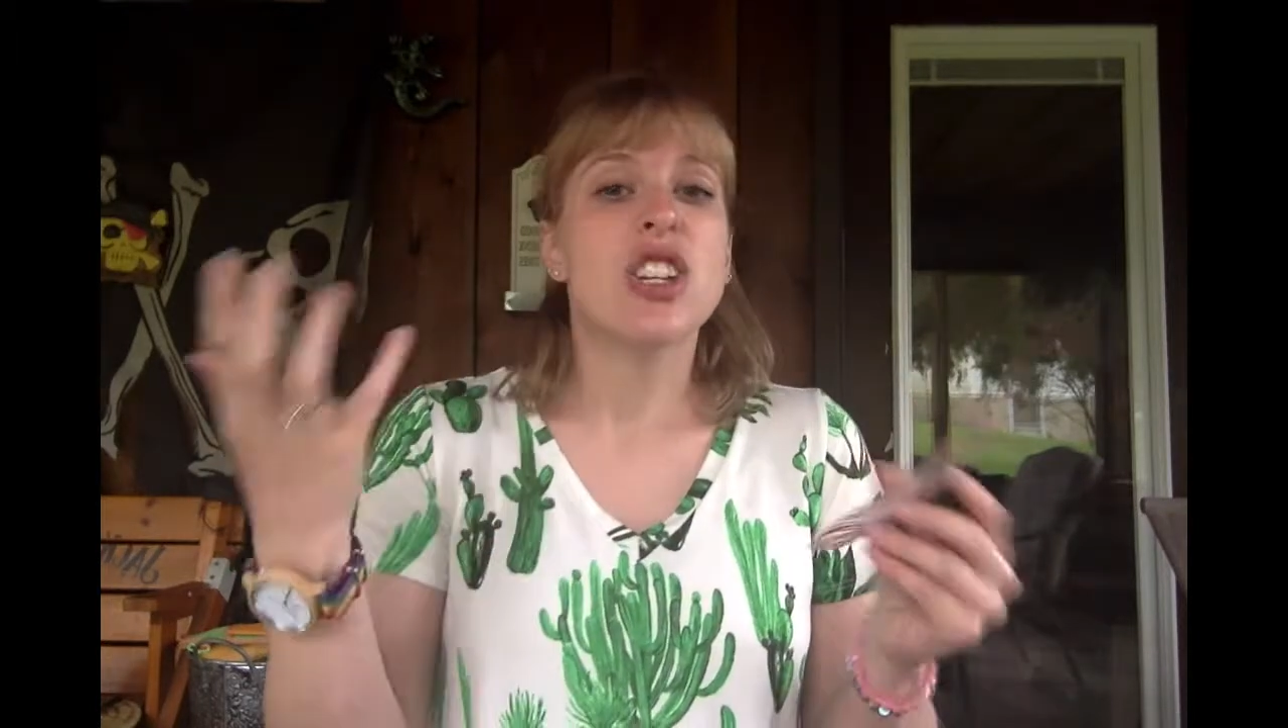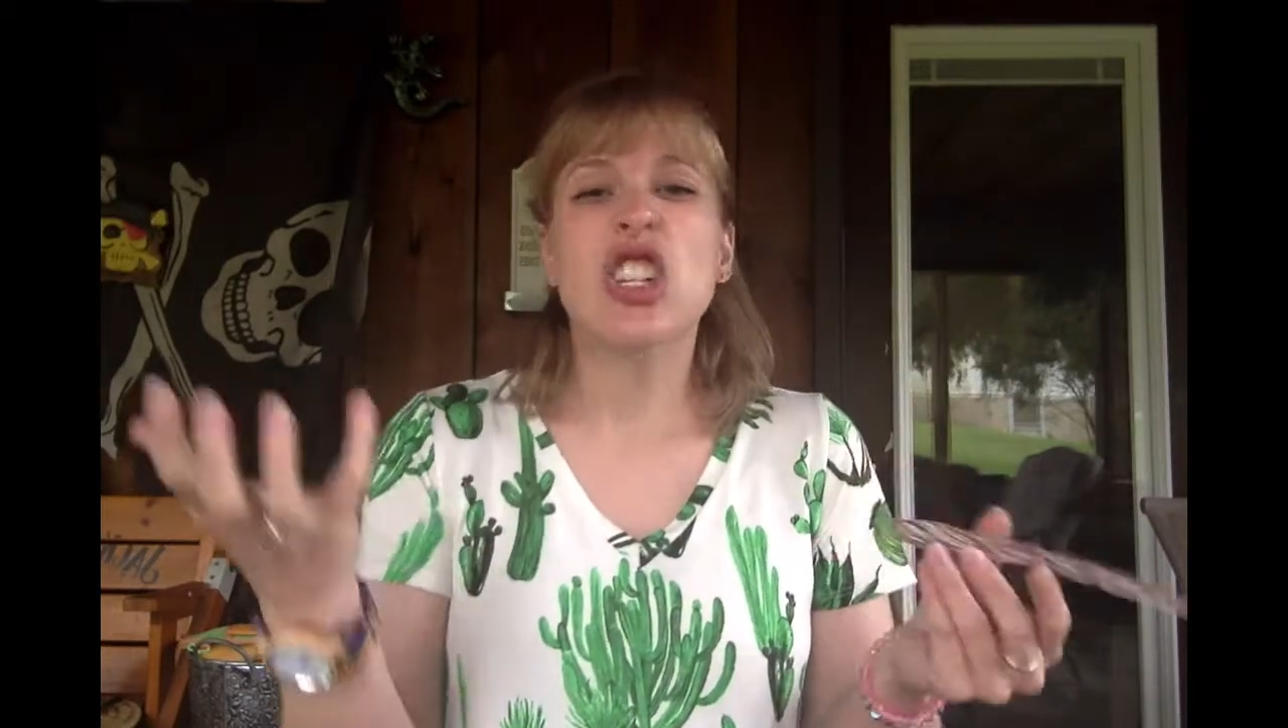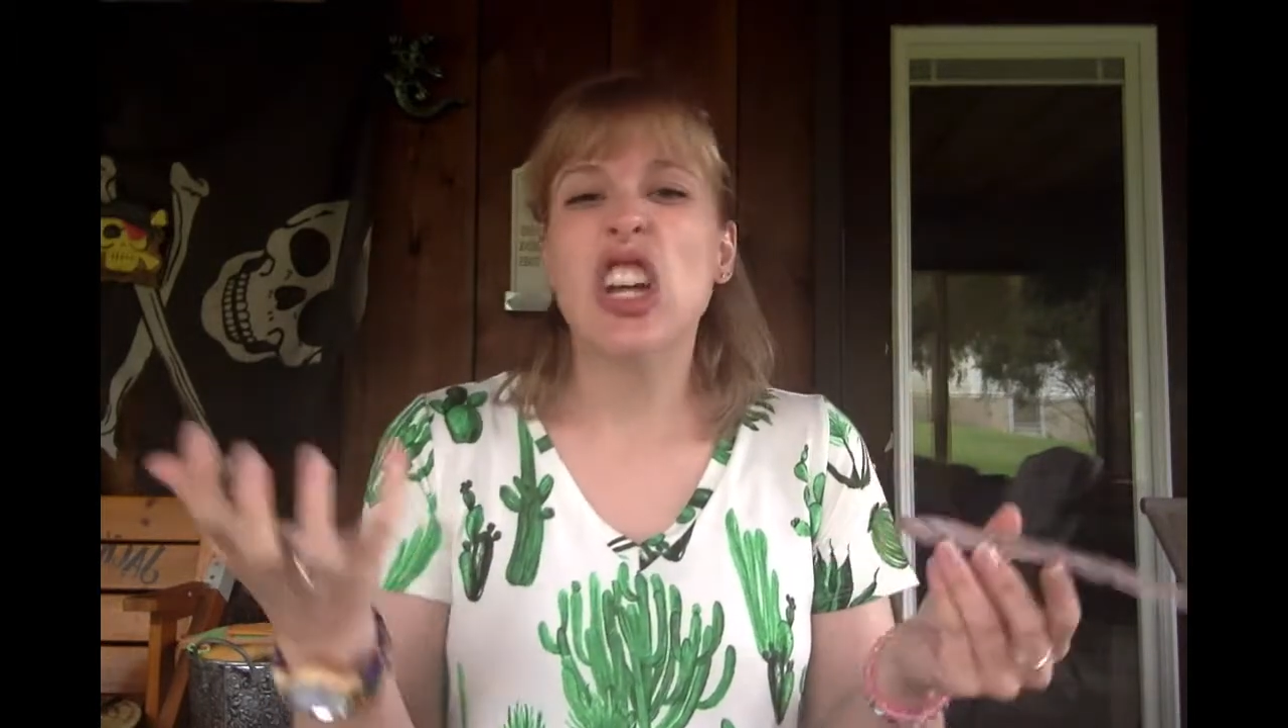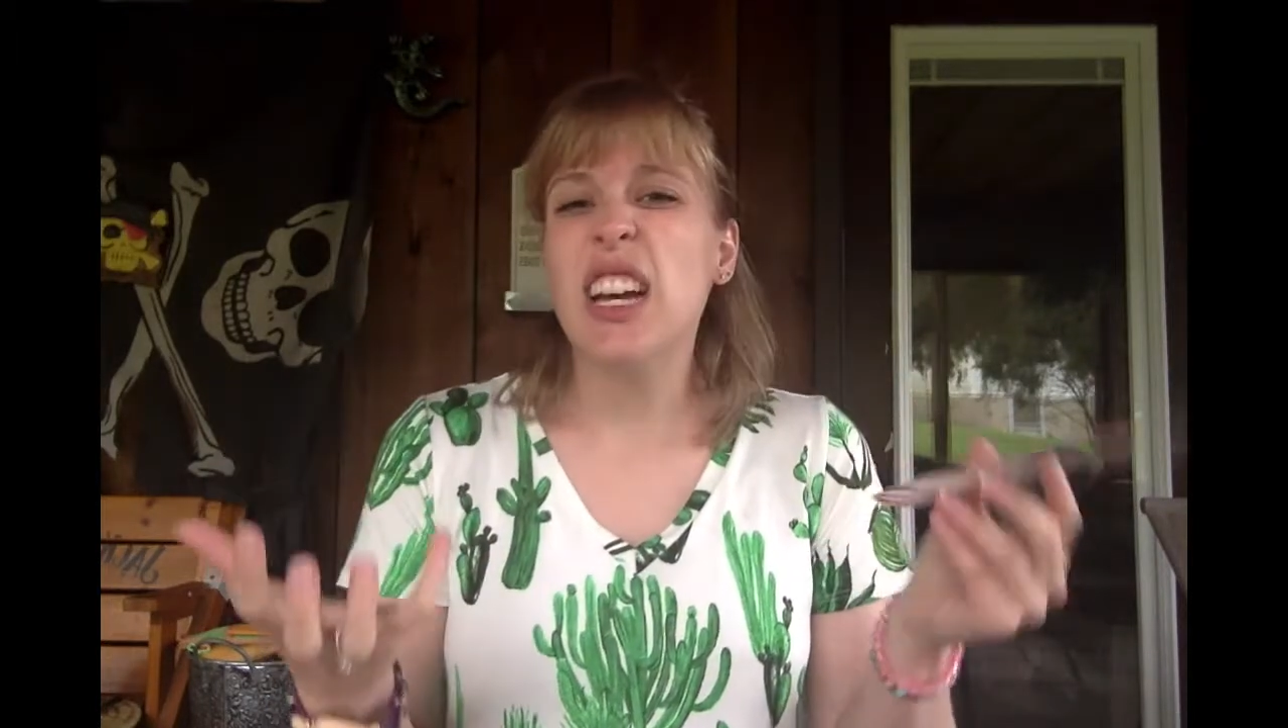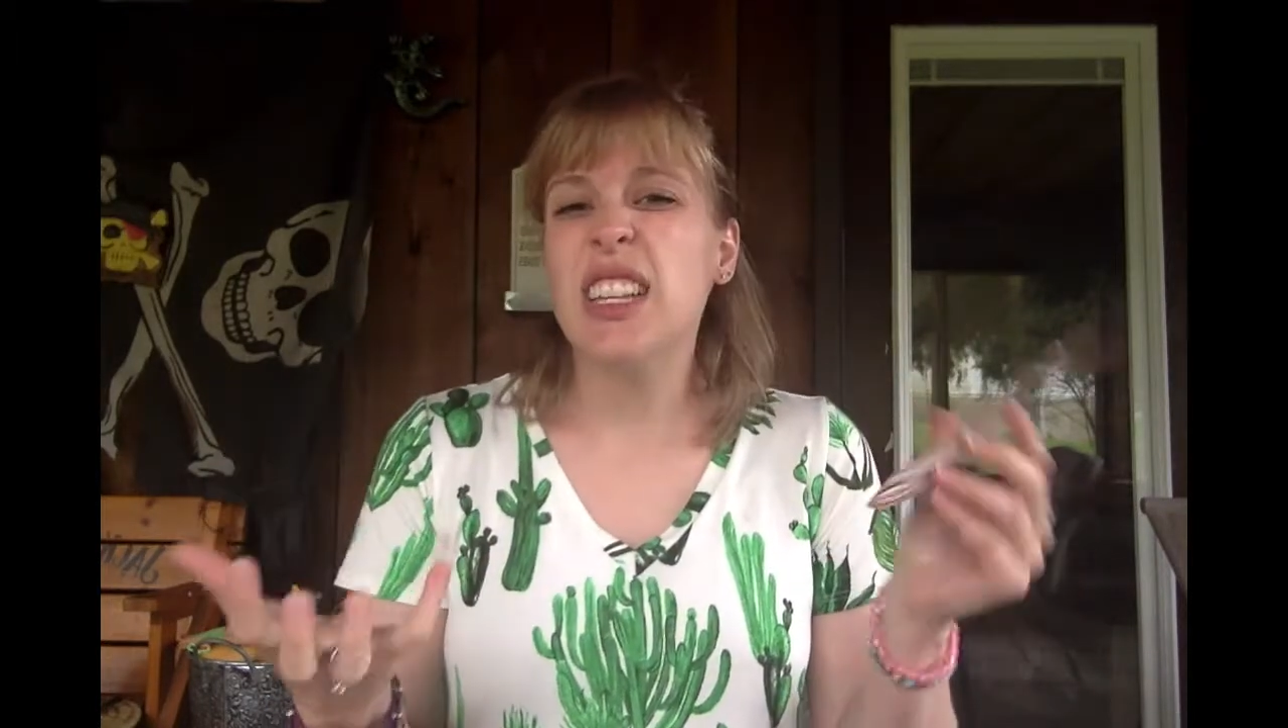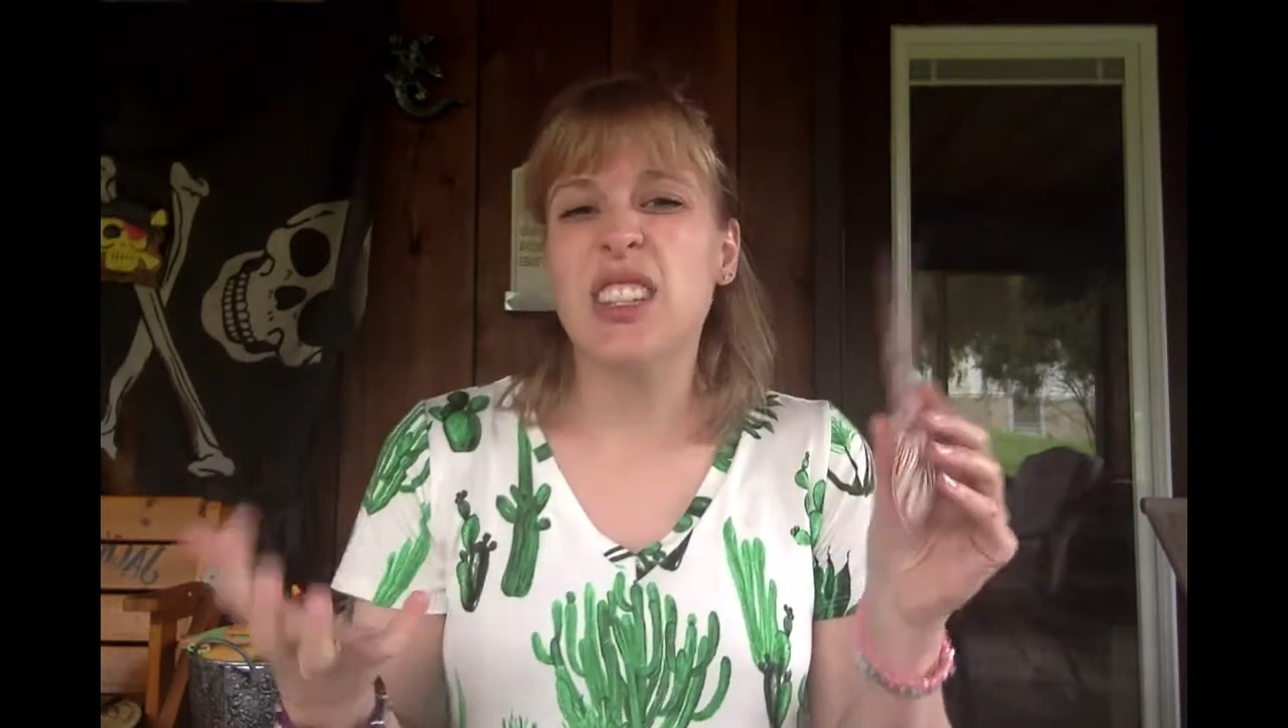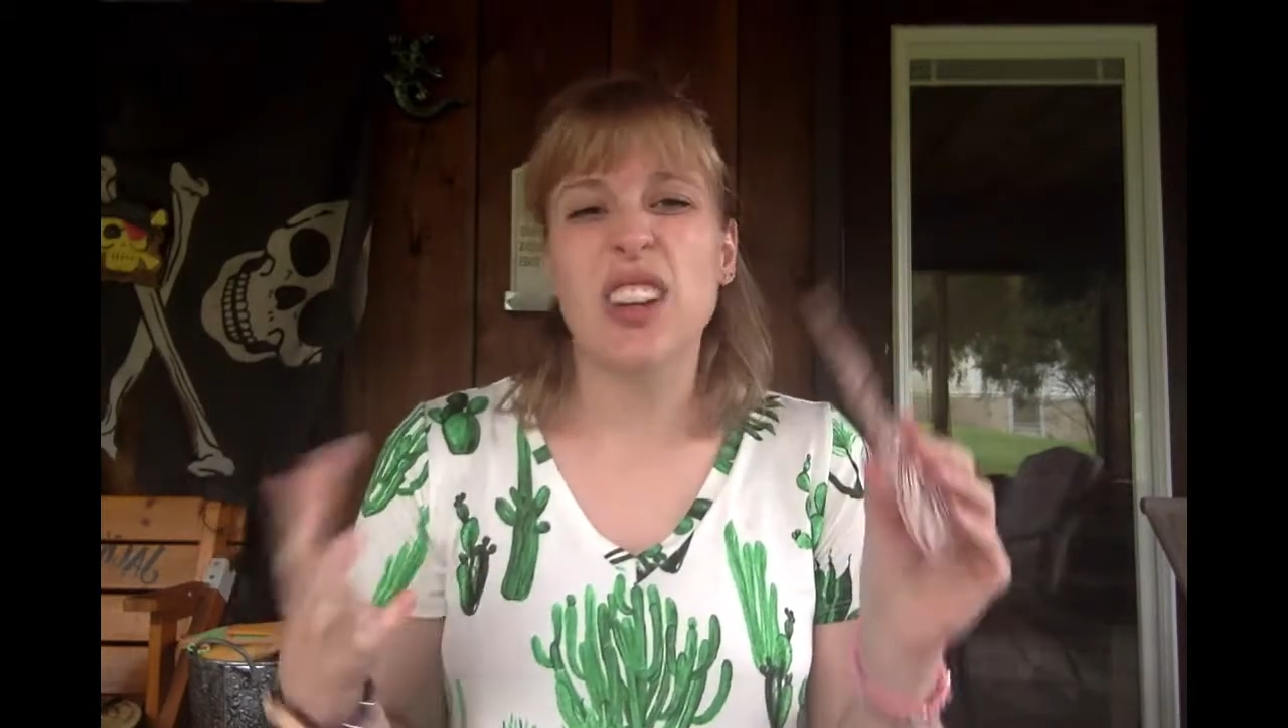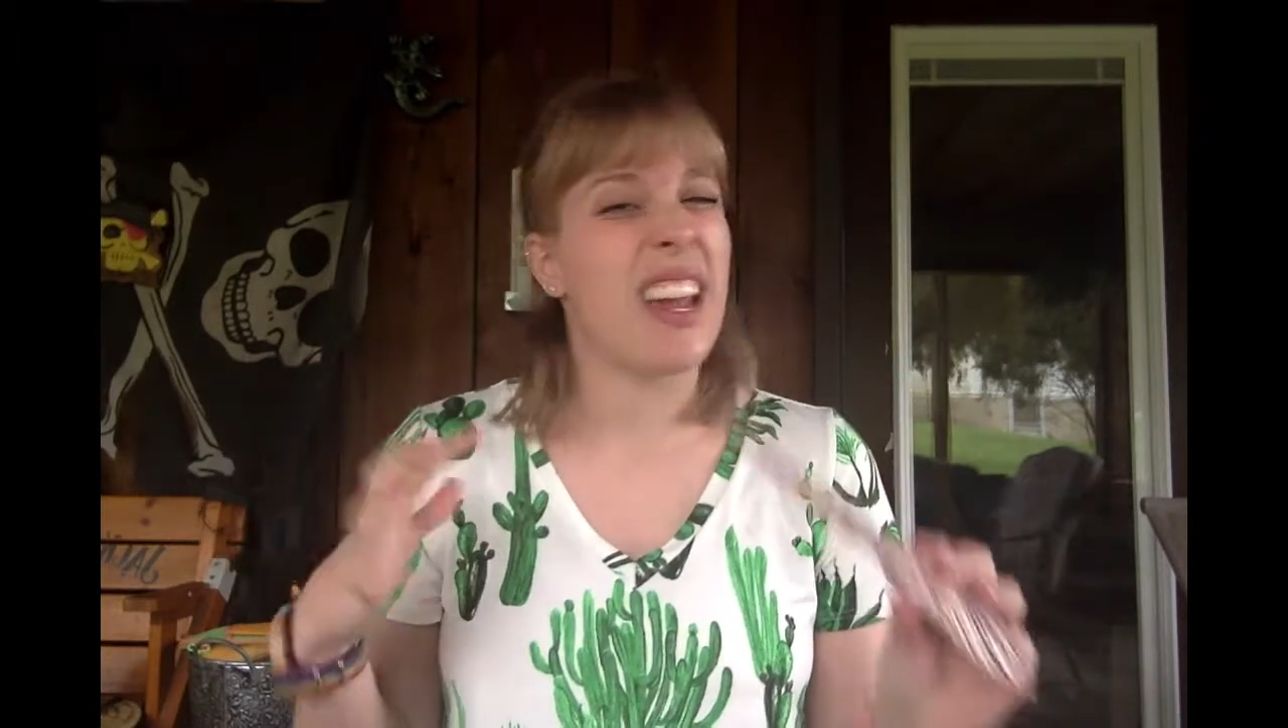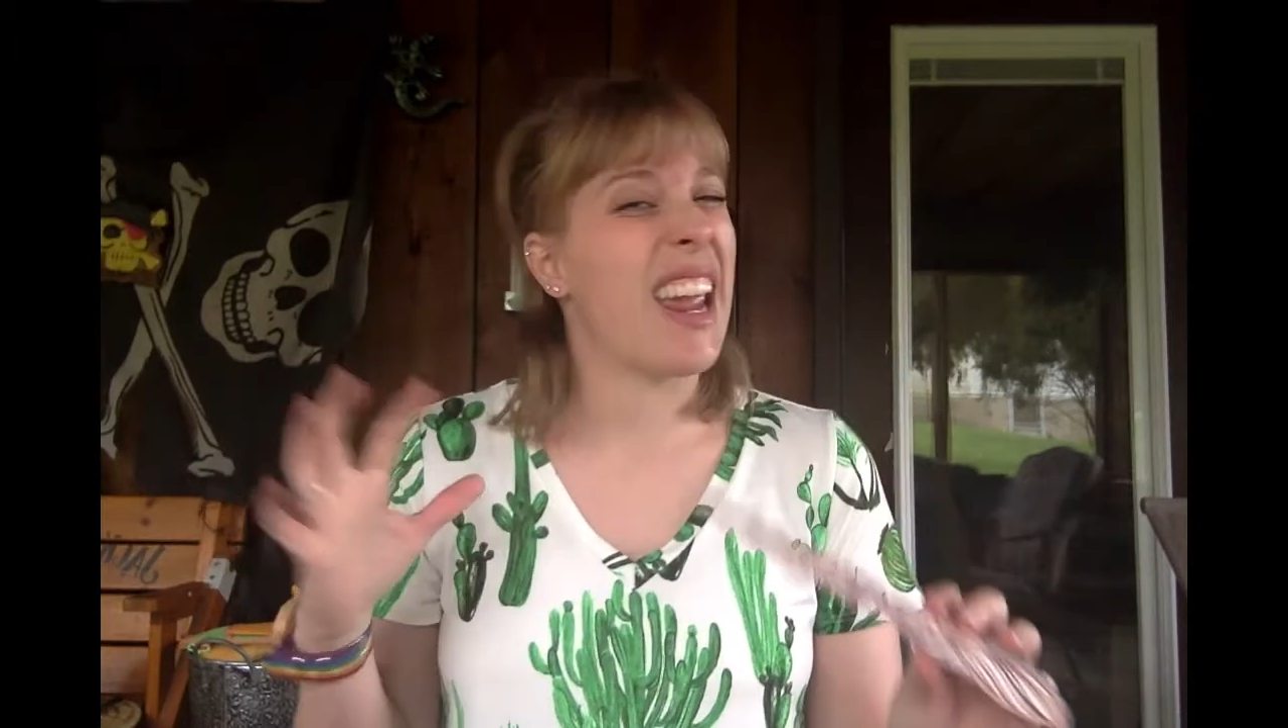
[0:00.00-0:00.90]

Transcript: Just